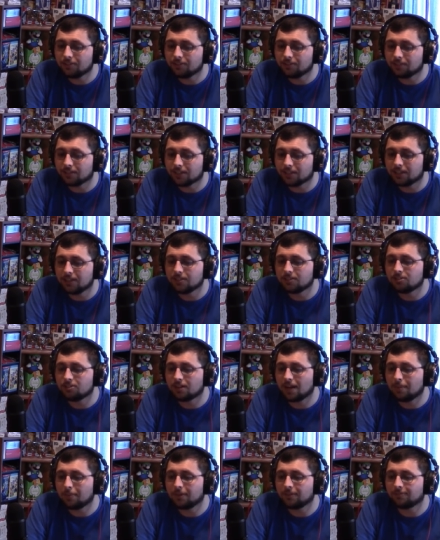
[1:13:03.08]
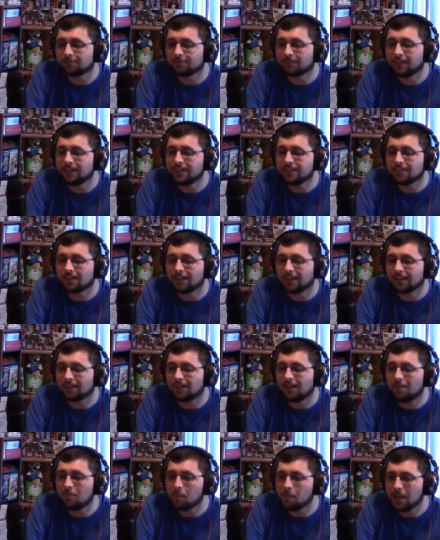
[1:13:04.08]
Returns and Tropical Freeze are like
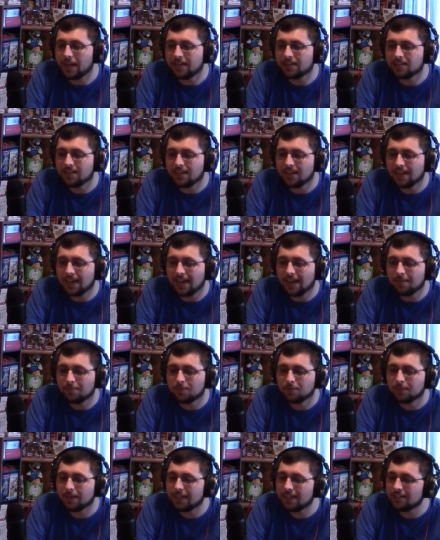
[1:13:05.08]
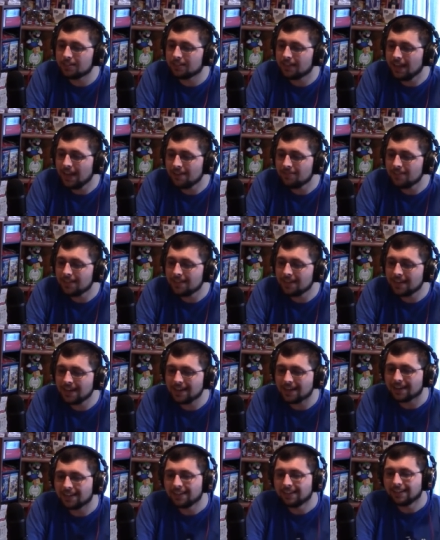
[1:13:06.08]
amazing games, but they have
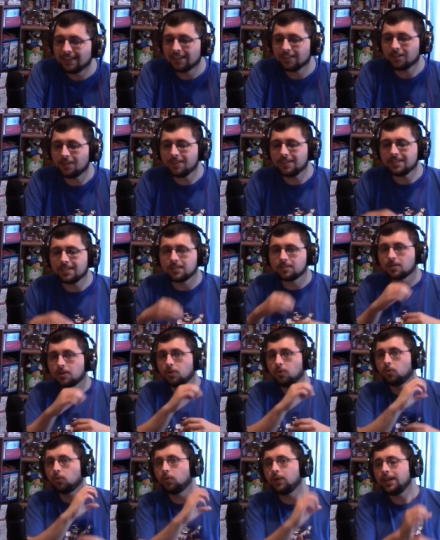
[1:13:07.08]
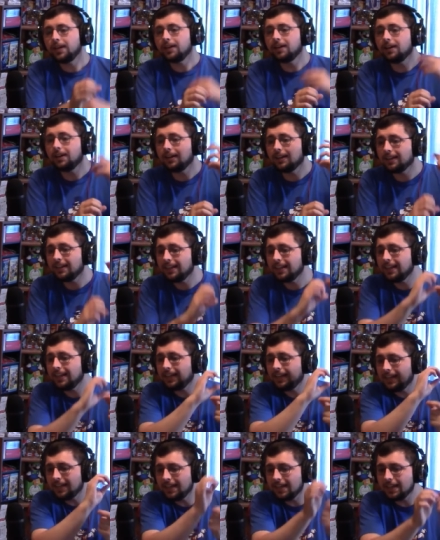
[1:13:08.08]
it's always these weird
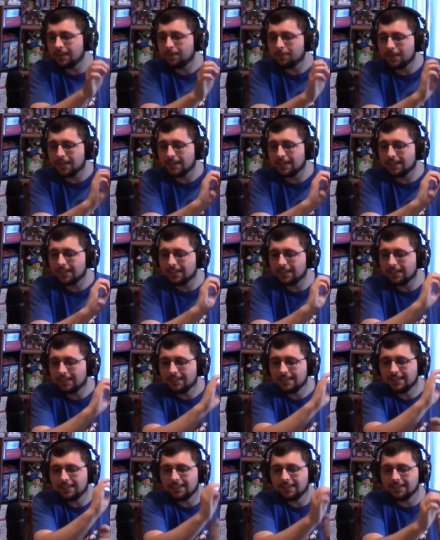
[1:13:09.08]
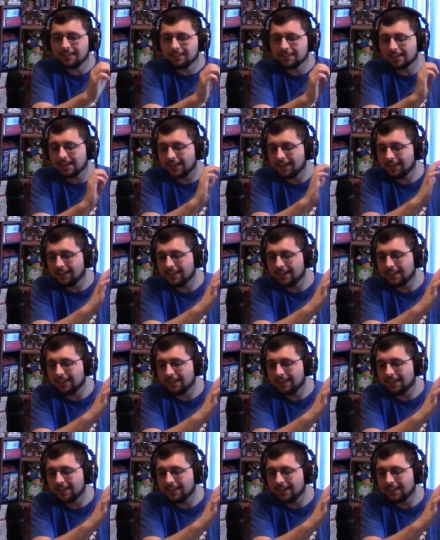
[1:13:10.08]
little itty bitty. It's kind of